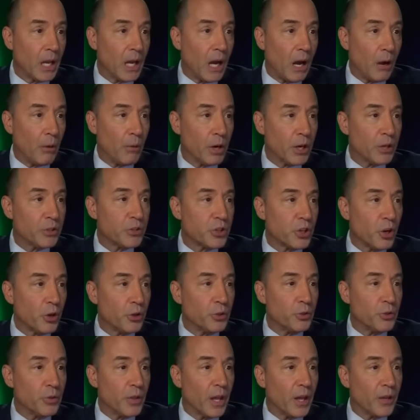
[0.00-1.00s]
I want to show
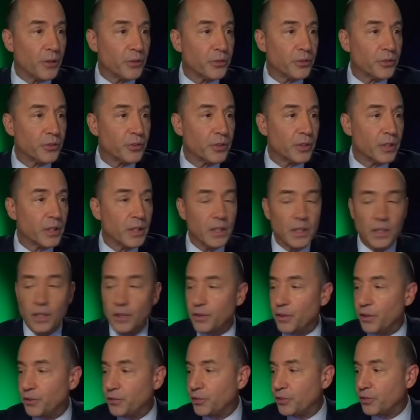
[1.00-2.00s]
you this.
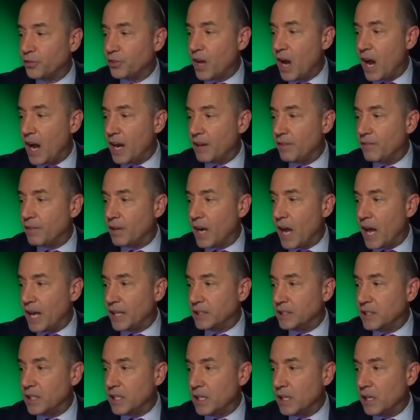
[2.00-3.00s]
This is kind of an
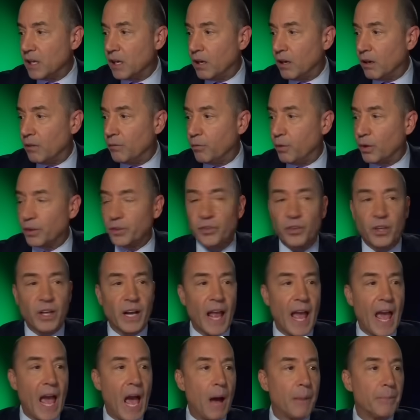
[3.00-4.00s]
idea of what's going
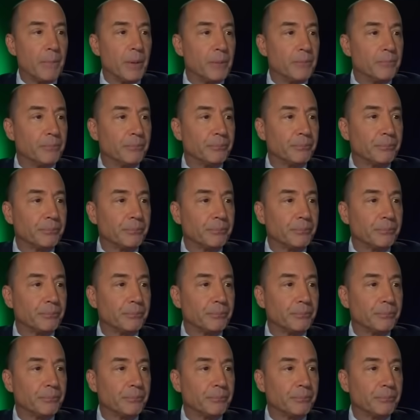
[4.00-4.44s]
to happen.